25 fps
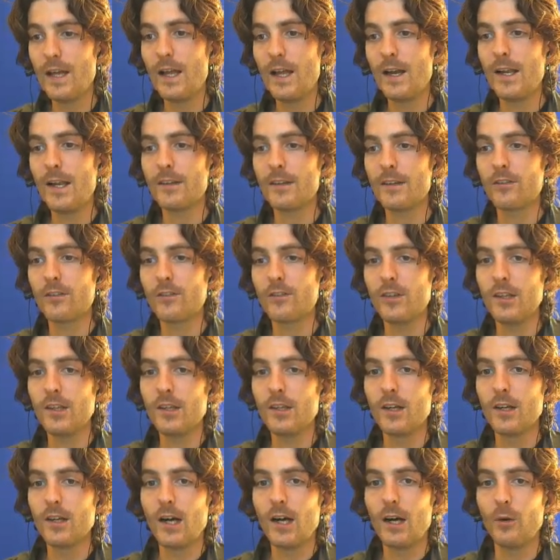Let's see
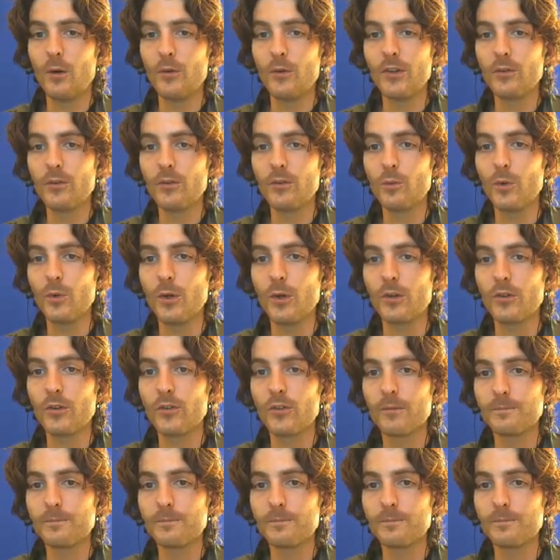how this works.